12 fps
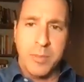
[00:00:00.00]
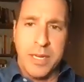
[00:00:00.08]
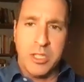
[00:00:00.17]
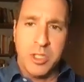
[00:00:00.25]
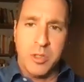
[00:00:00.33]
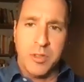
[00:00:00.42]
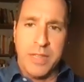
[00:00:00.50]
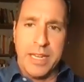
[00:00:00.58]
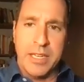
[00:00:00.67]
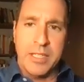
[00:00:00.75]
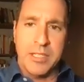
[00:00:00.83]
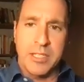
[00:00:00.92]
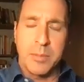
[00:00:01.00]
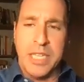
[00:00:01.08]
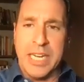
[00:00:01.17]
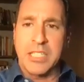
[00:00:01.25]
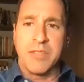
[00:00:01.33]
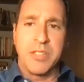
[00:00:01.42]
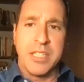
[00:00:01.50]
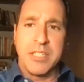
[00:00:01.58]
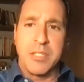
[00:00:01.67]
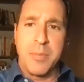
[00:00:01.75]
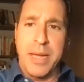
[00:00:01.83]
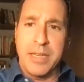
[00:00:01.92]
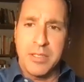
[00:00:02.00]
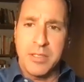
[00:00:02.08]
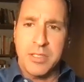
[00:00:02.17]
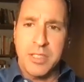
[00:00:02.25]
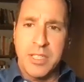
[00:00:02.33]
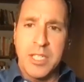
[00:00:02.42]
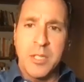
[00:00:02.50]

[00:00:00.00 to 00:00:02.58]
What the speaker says: to make sure that it is objective and independent,